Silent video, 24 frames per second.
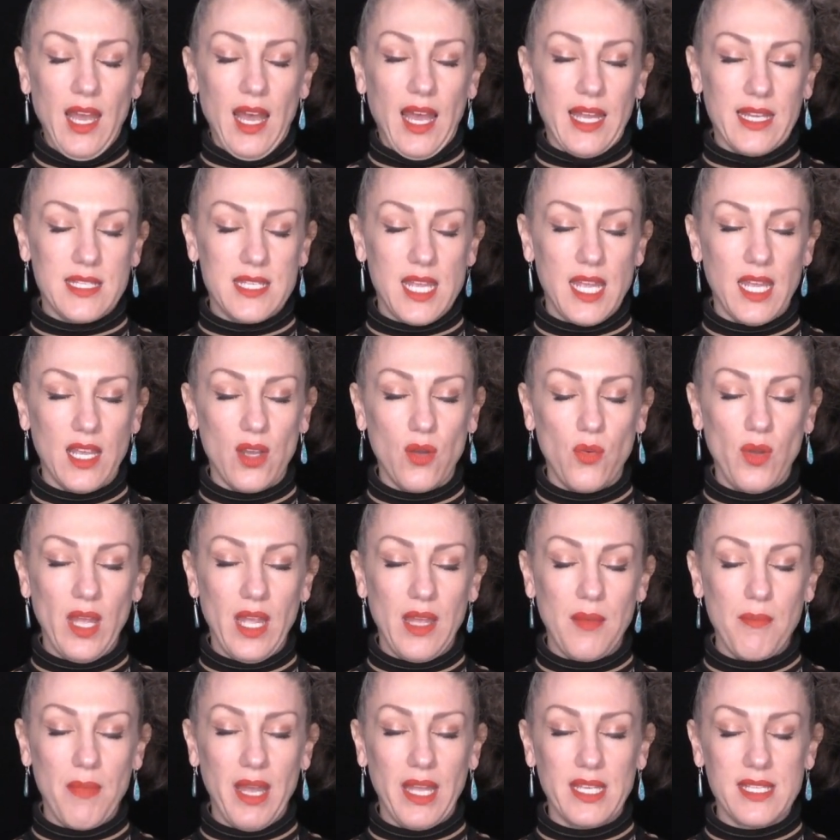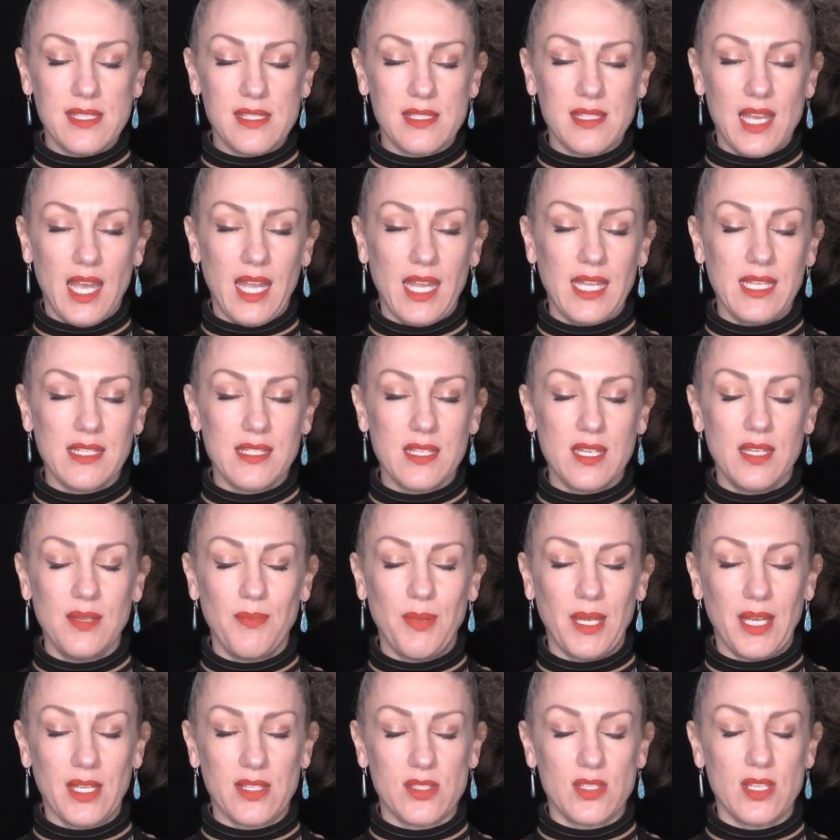I take away my sight
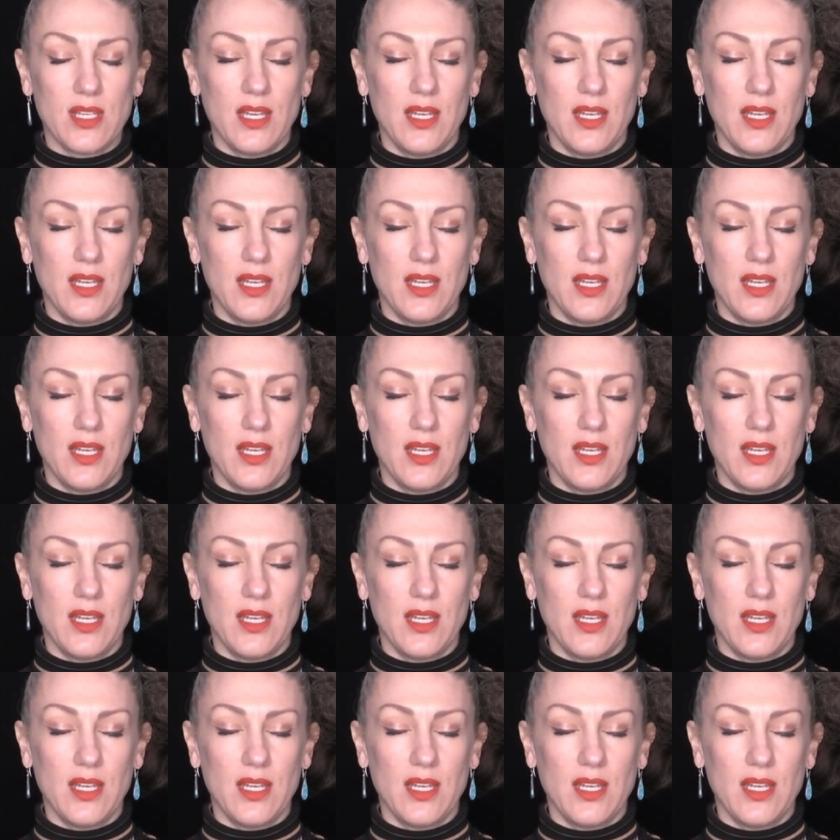because